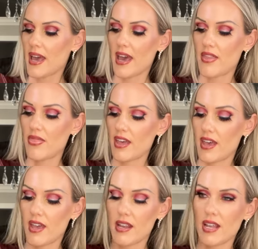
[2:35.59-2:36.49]
And
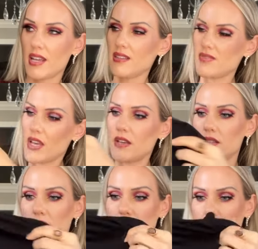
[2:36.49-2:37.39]
then it,
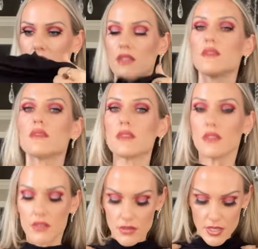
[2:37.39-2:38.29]
let's see,
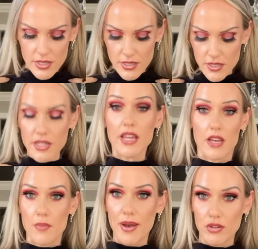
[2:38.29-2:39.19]
this is gonna
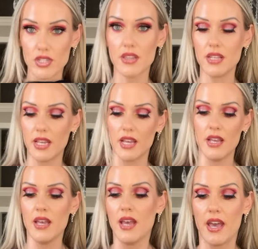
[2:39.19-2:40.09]
hit about to the
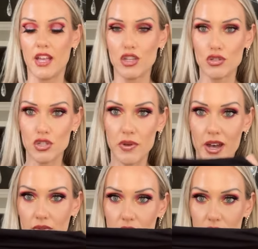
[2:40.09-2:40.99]
knee, and you do
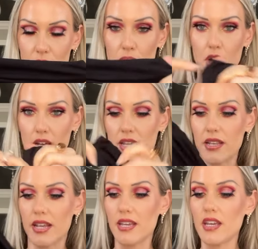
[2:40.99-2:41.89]
have this mock
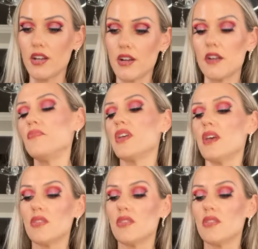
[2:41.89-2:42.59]
neck here.